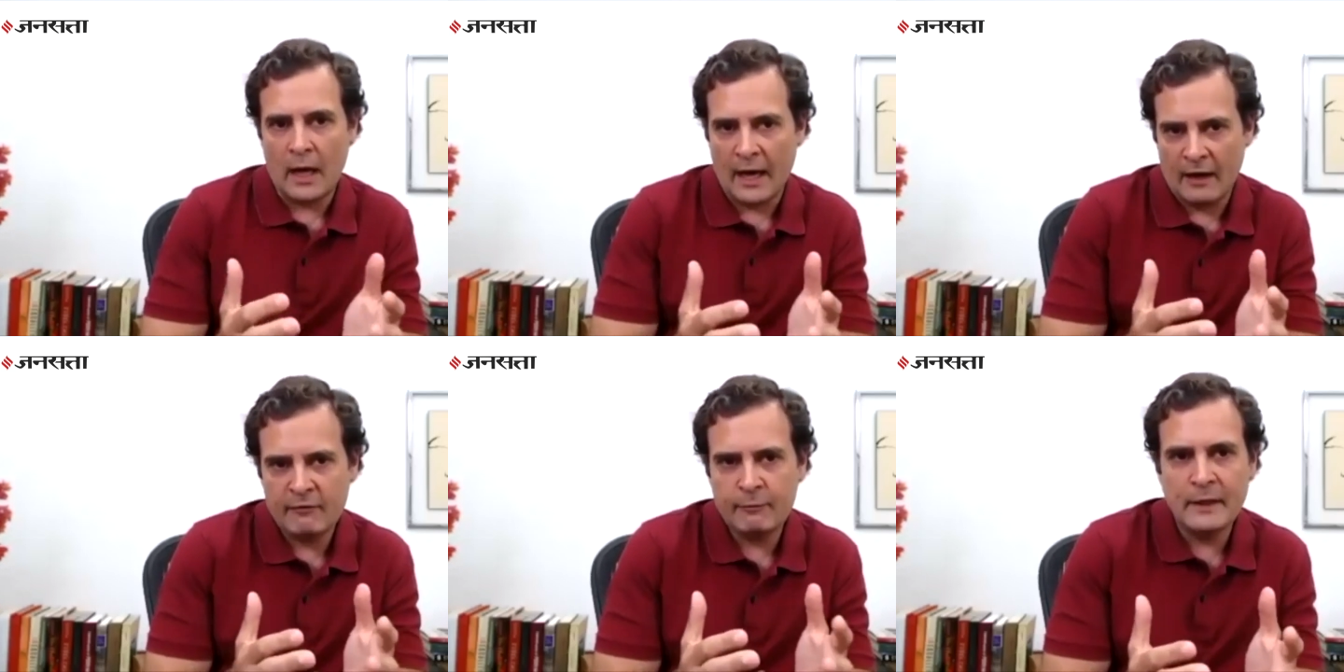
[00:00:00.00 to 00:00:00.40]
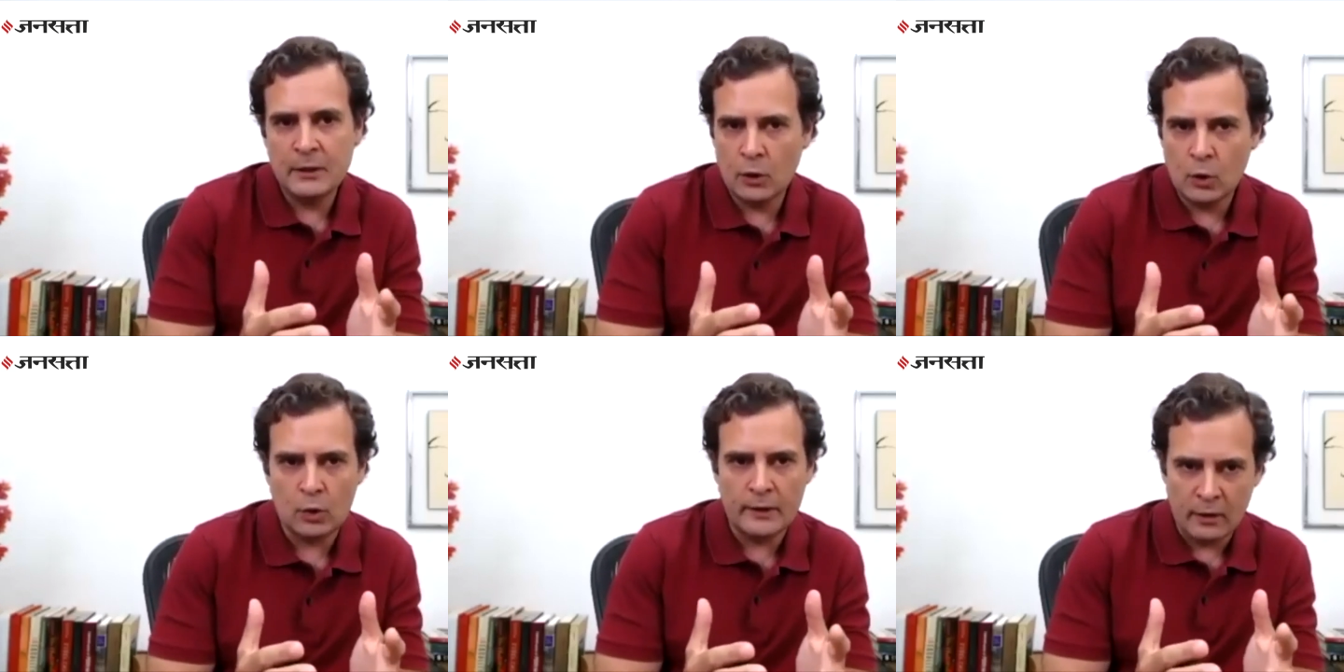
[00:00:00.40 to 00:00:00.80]
I've been
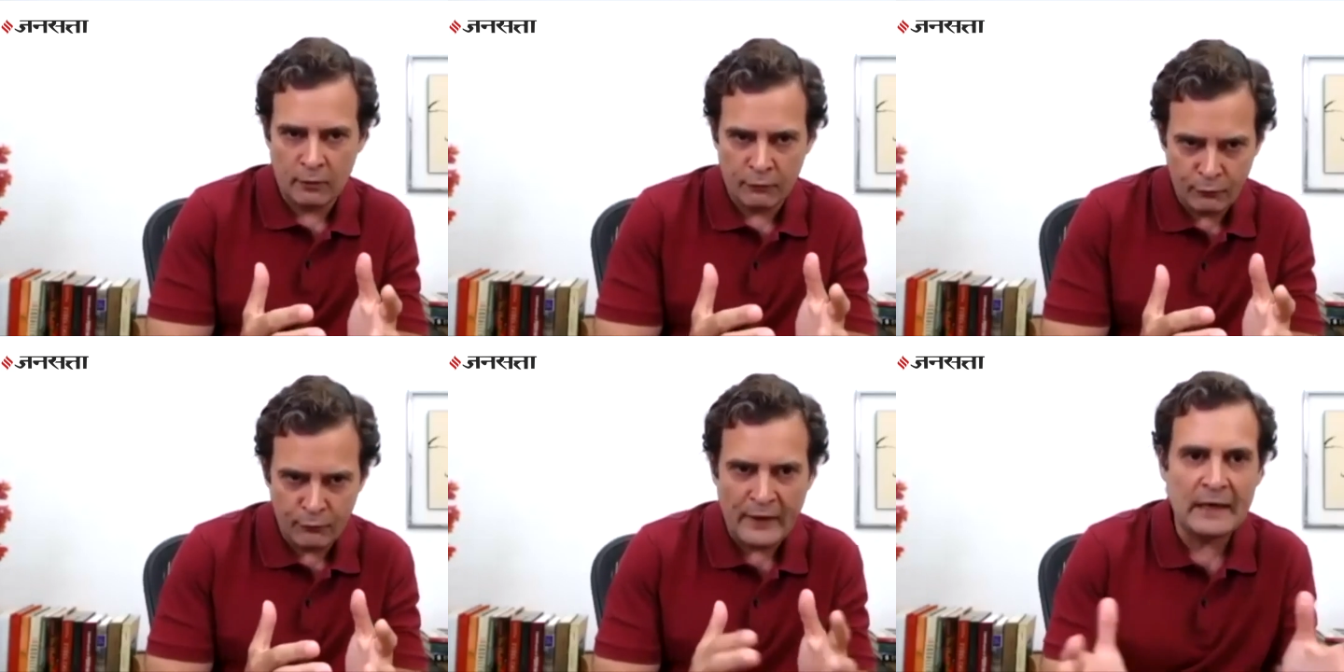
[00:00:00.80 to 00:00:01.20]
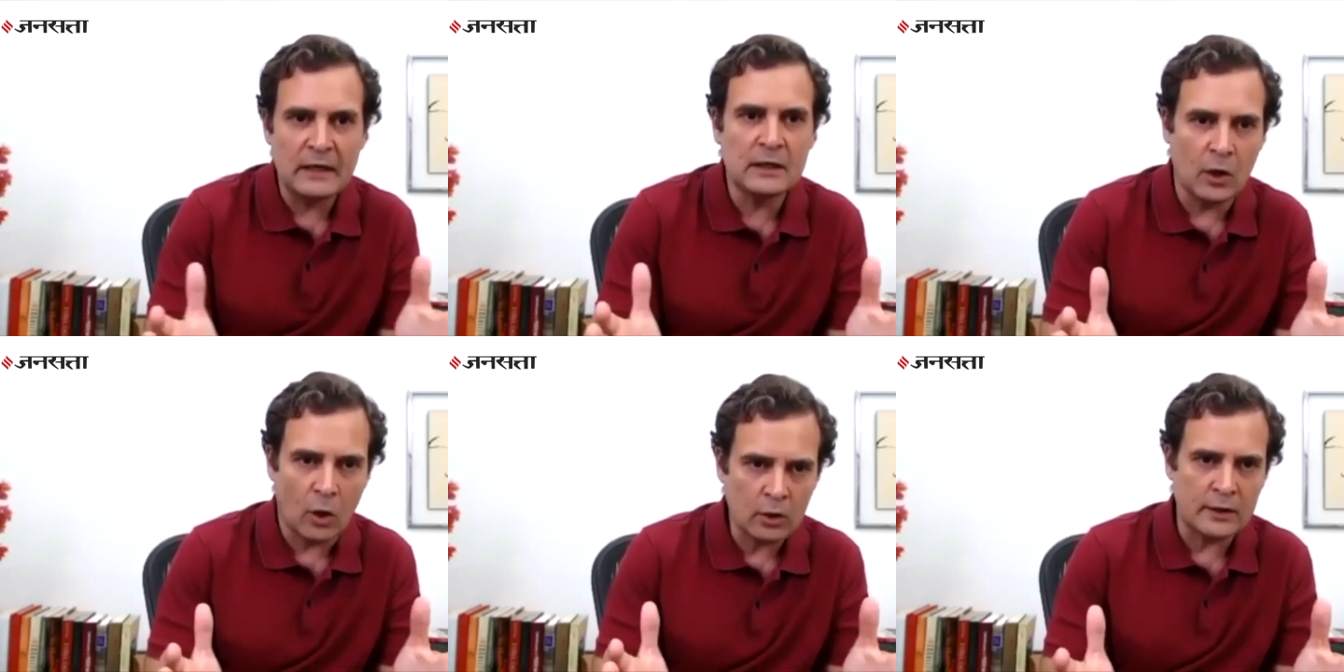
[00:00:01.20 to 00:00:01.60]
calling a failed
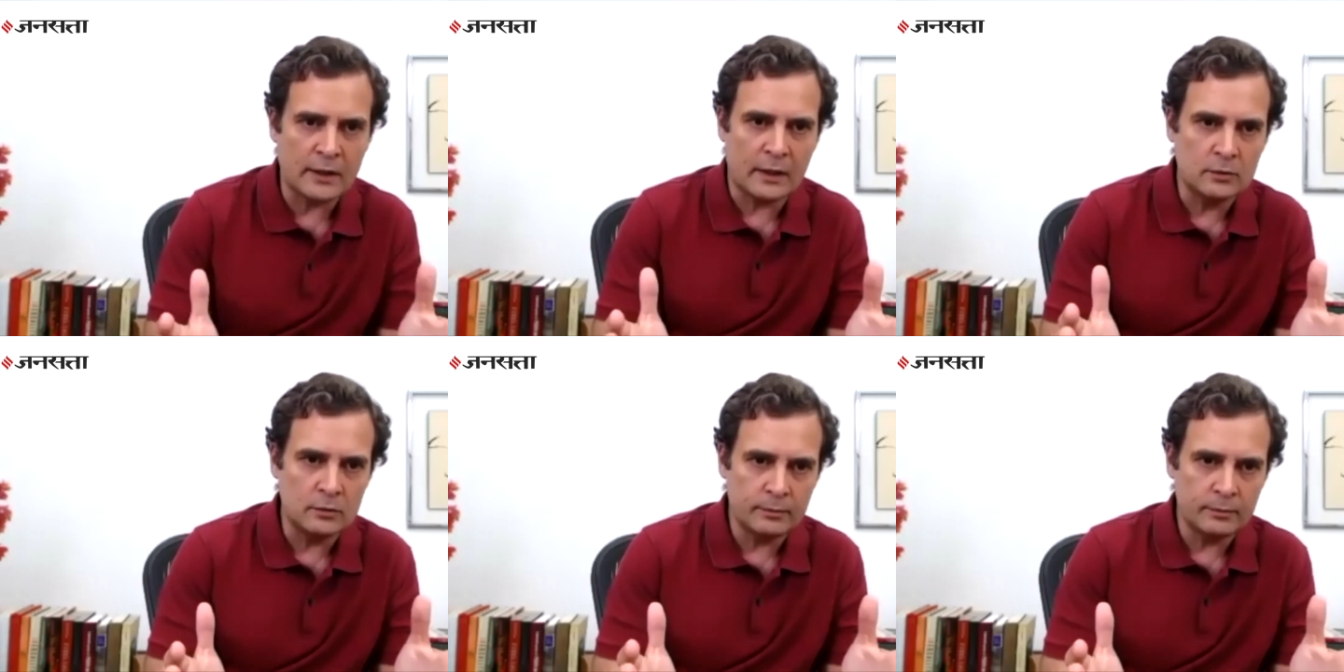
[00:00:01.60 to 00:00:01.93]
lockdown,